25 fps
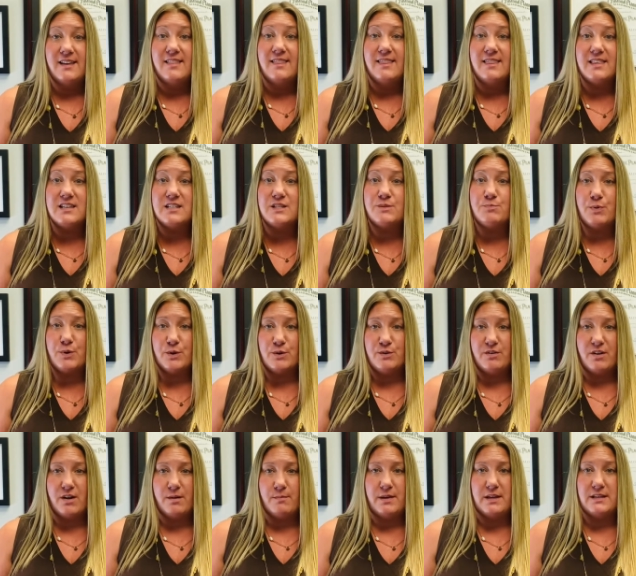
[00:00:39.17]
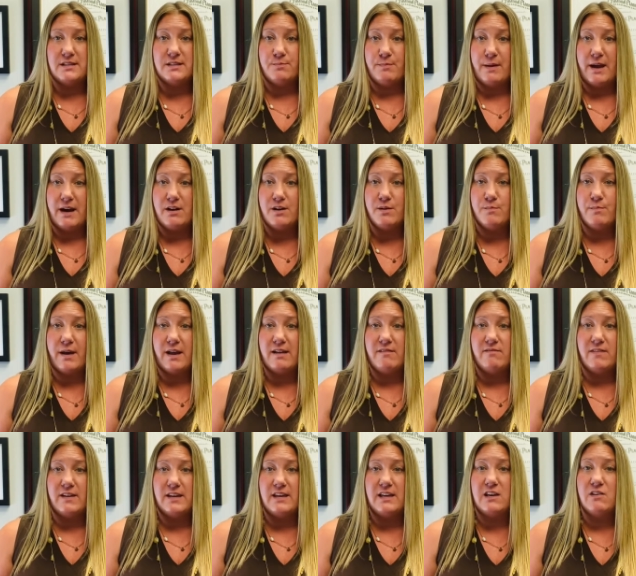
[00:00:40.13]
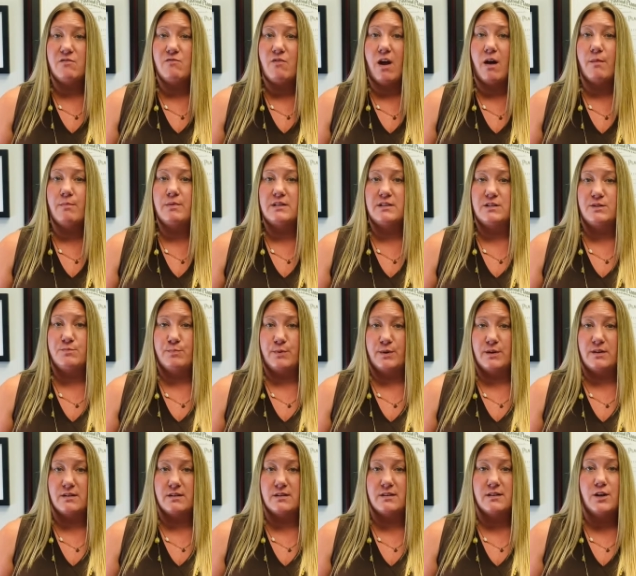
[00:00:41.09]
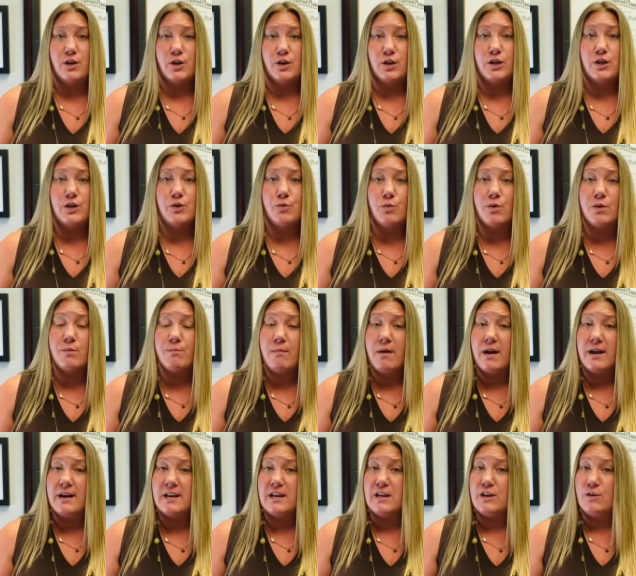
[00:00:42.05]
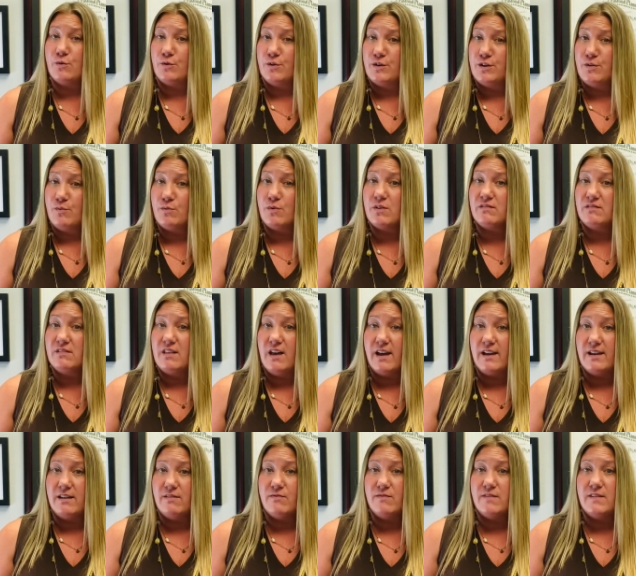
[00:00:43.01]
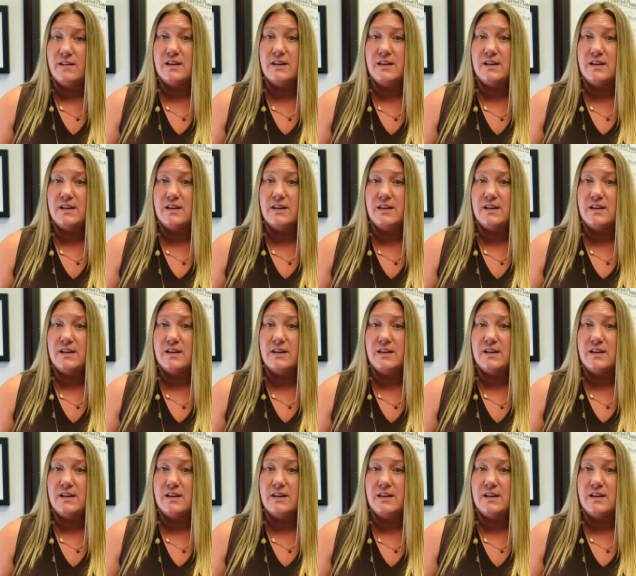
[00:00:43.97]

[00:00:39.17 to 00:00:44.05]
This program, inspired by Vicki Robin's book, Your Money or Your Life,